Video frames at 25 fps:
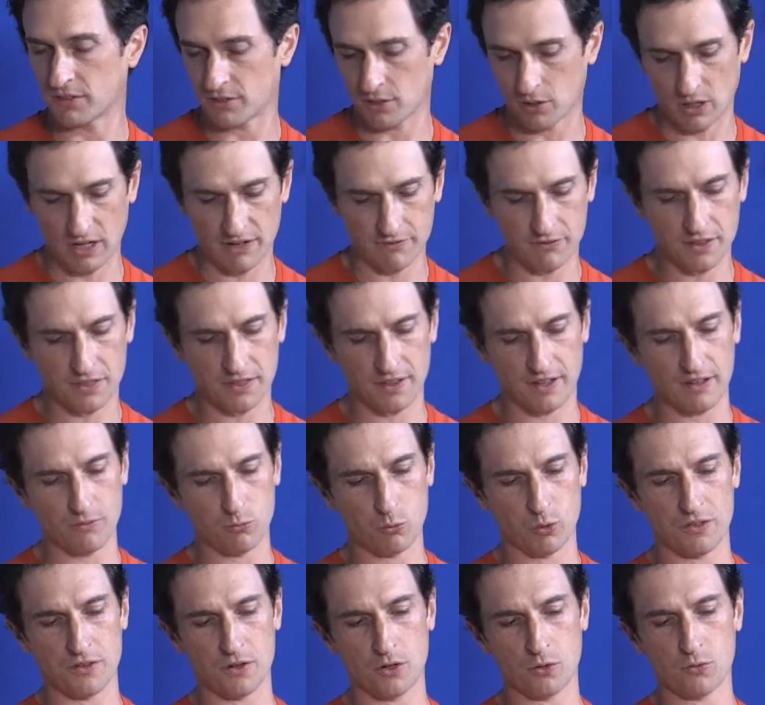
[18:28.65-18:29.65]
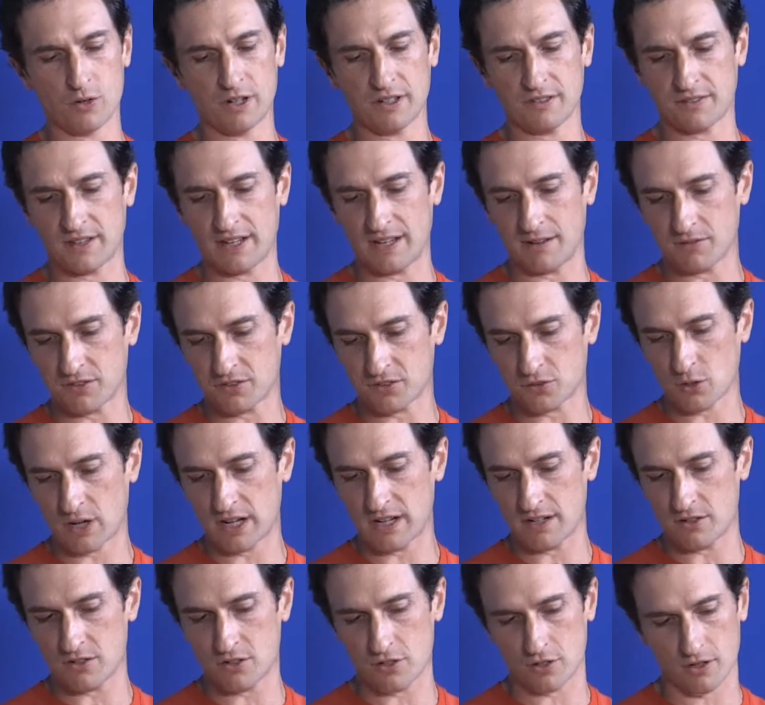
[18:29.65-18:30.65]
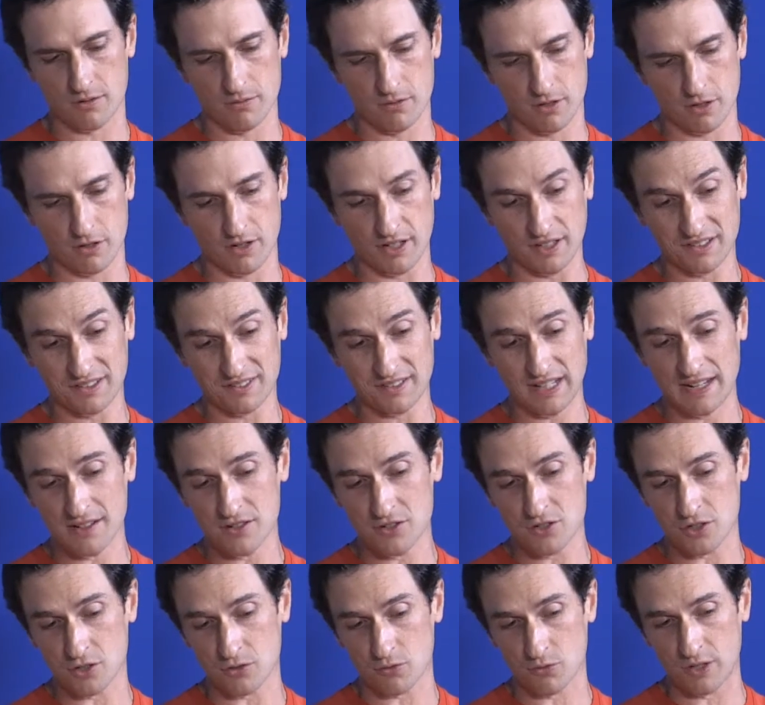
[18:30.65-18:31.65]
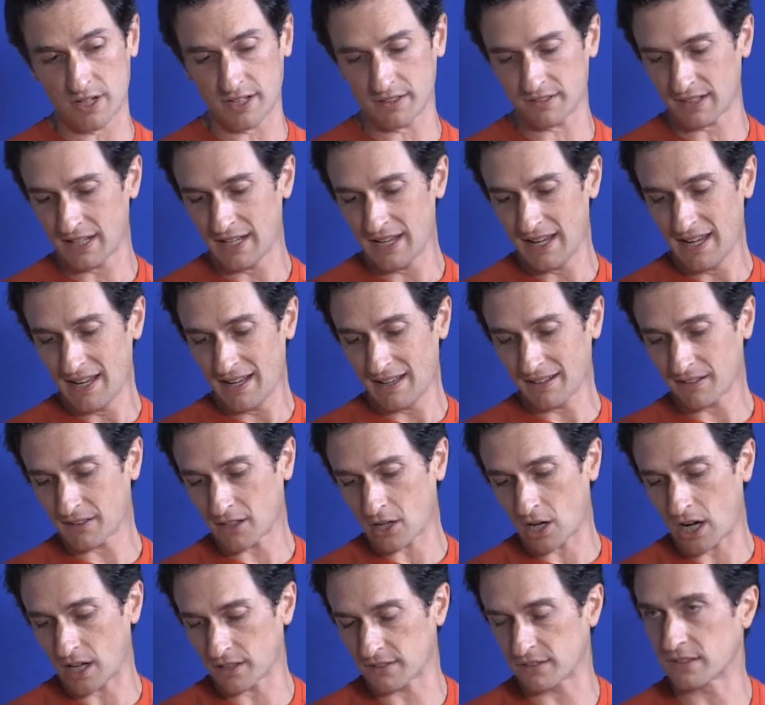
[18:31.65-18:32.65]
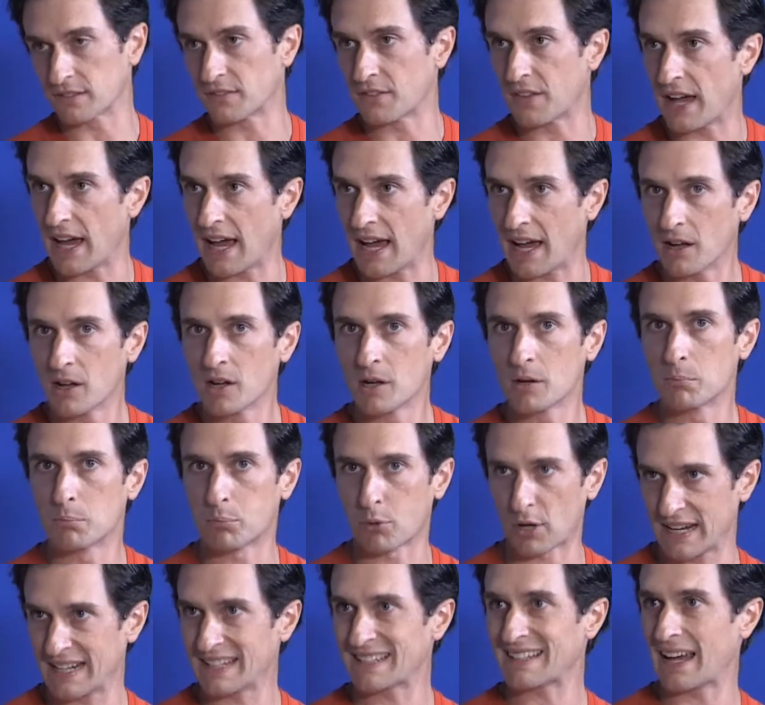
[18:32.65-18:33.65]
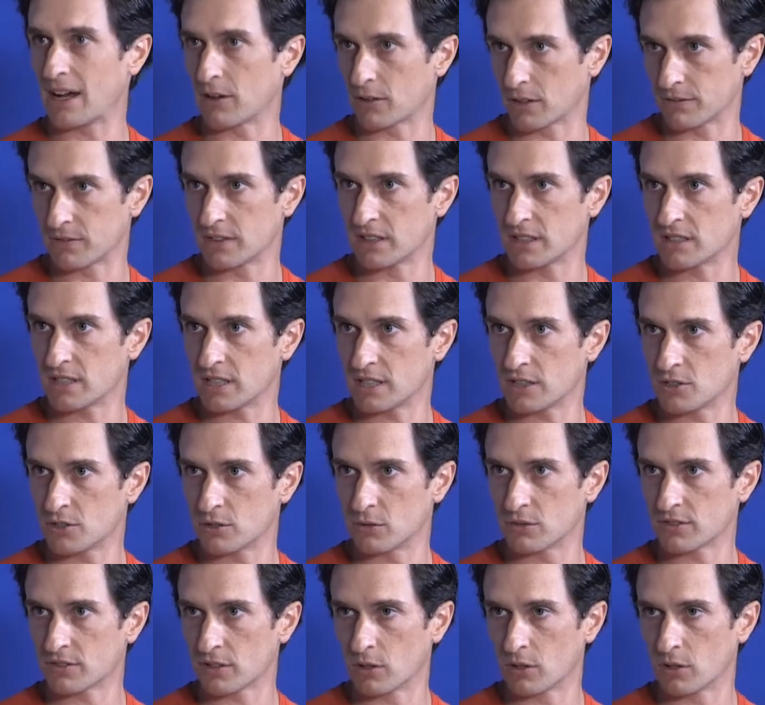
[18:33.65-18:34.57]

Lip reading: So everything with your wrist that straightens or extends your wrist causes that breakdown of the tissue.